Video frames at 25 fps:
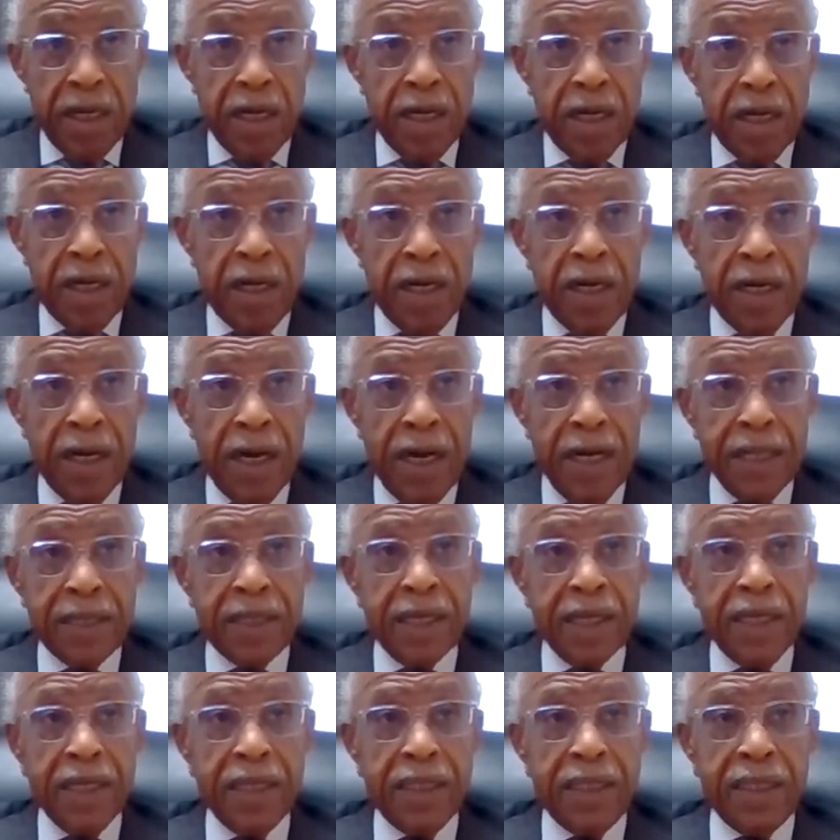I
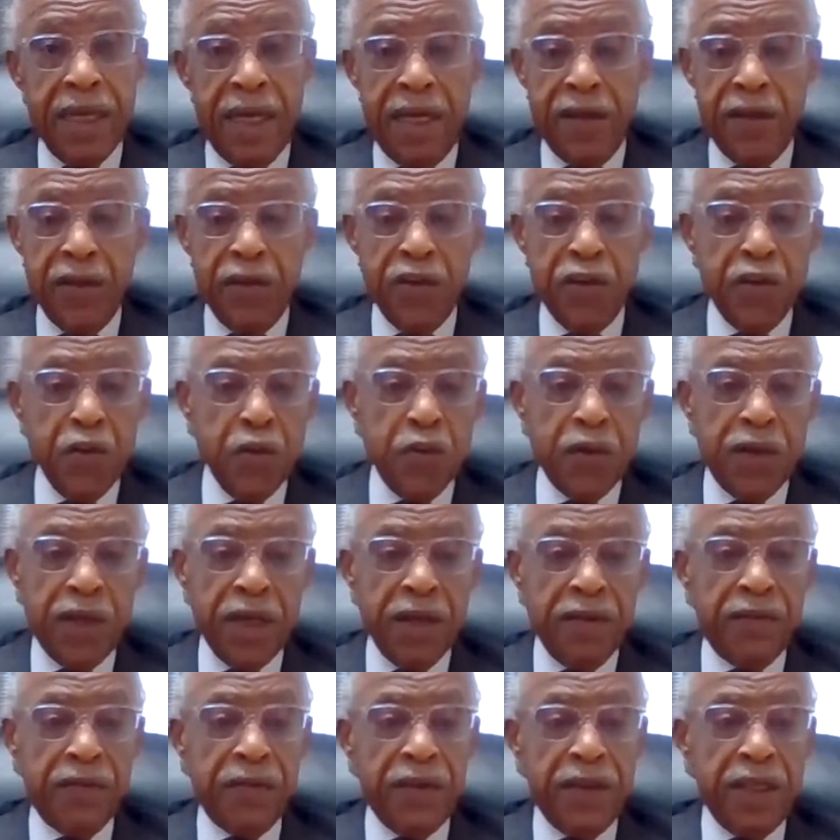think that you
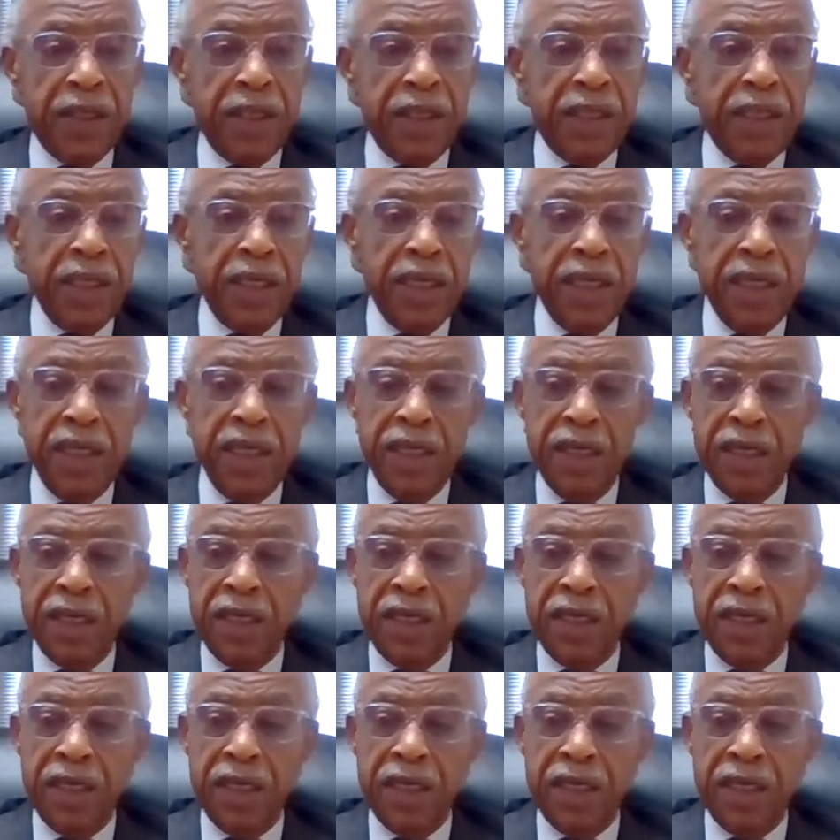given the